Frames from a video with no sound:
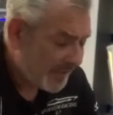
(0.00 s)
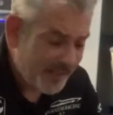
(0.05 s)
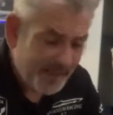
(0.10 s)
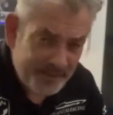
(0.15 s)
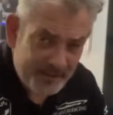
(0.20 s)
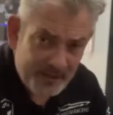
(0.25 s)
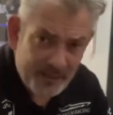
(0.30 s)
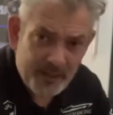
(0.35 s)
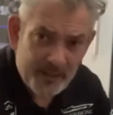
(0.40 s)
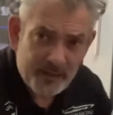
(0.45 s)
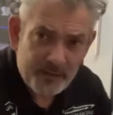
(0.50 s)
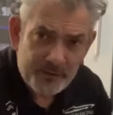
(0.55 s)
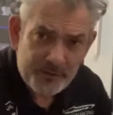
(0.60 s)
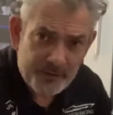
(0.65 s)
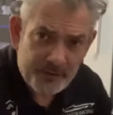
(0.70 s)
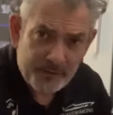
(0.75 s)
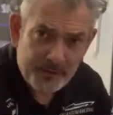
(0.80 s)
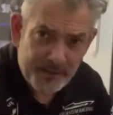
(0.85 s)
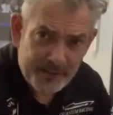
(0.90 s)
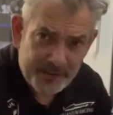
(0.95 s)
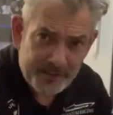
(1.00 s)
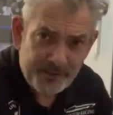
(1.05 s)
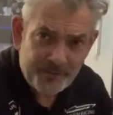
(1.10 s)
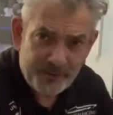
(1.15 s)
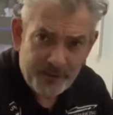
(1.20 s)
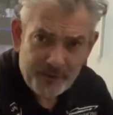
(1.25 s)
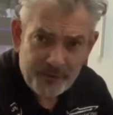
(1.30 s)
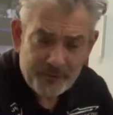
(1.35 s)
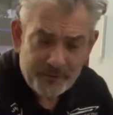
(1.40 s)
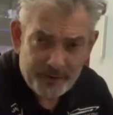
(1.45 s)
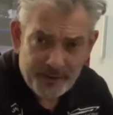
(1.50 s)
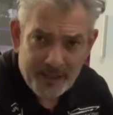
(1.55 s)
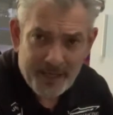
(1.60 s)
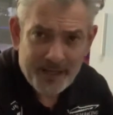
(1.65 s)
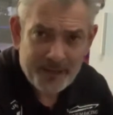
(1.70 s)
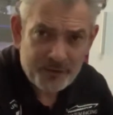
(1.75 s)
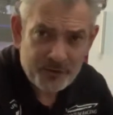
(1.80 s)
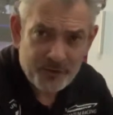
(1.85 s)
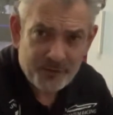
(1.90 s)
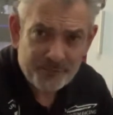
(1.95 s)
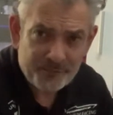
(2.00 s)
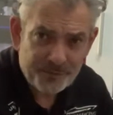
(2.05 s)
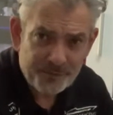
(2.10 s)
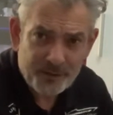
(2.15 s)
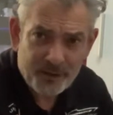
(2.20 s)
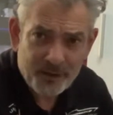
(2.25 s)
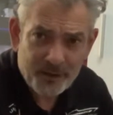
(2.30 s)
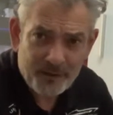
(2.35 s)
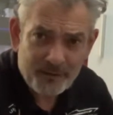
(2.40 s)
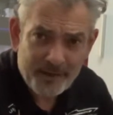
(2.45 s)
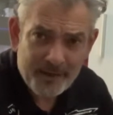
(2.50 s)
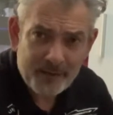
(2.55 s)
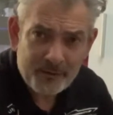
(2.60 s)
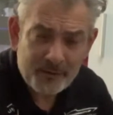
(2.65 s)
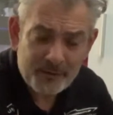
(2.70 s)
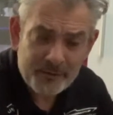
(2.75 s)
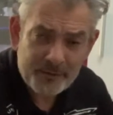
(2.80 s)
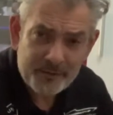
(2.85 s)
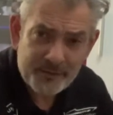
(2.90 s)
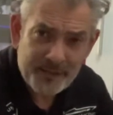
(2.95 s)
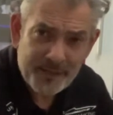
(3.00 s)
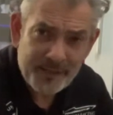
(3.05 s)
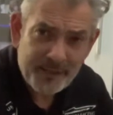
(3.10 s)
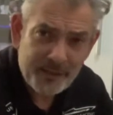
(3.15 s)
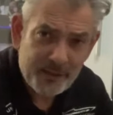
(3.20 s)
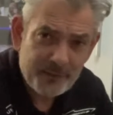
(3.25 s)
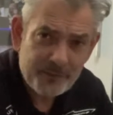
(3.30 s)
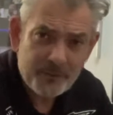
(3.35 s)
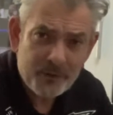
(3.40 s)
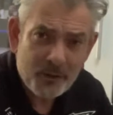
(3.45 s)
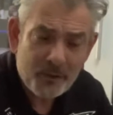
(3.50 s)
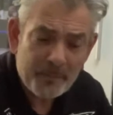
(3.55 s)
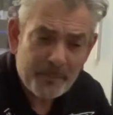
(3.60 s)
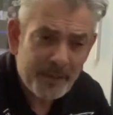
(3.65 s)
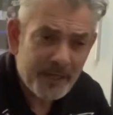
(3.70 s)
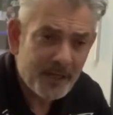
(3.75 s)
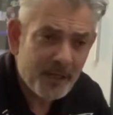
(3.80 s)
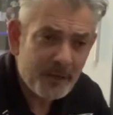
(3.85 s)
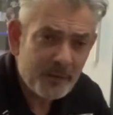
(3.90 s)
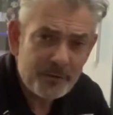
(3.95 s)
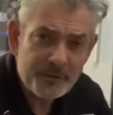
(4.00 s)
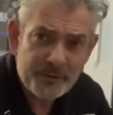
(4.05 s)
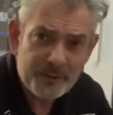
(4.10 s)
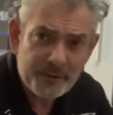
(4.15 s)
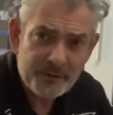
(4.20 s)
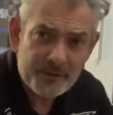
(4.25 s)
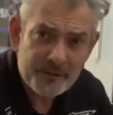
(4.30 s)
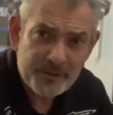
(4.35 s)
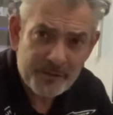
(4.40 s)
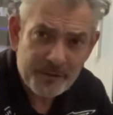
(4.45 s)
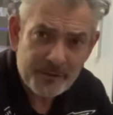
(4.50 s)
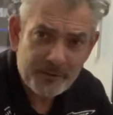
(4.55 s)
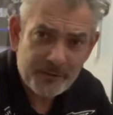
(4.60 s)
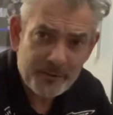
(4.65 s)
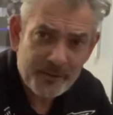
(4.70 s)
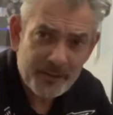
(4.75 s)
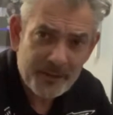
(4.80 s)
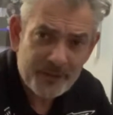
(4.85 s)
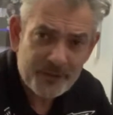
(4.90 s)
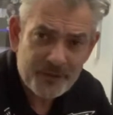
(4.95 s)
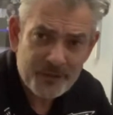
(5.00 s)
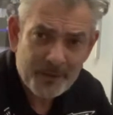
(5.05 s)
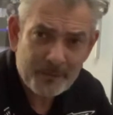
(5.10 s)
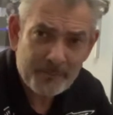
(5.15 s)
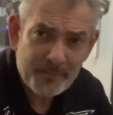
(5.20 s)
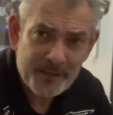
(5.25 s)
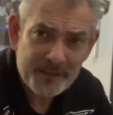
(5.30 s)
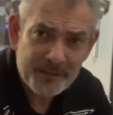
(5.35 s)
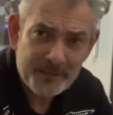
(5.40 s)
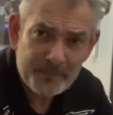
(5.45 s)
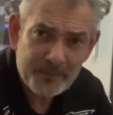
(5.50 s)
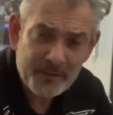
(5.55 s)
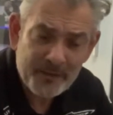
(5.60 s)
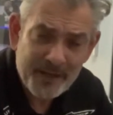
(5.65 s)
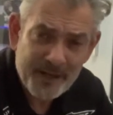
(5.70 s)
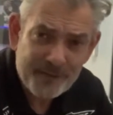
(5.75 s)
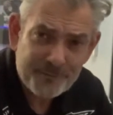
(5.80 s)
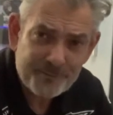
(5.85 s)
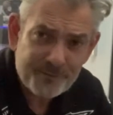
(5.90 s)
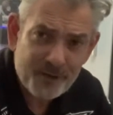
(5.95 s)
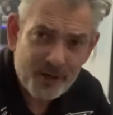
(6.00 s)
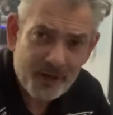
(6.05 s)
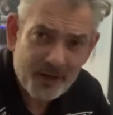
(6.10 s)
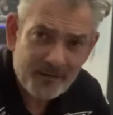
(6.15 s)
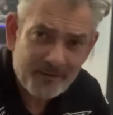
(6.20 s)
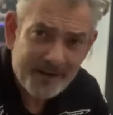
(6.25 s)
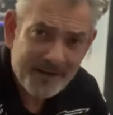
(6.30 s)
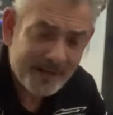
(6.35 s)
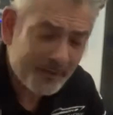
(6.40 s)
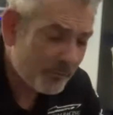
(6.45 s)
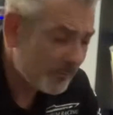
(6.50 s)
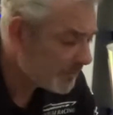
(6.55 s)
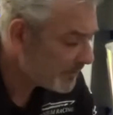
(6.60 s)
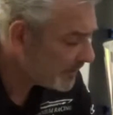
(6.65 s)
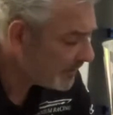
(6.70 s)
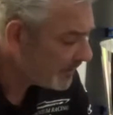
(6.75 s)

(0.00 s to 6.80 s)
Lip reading: easy answer is, if you catch on fire out at sea, you've got a big ocean to jump in to put that fire out.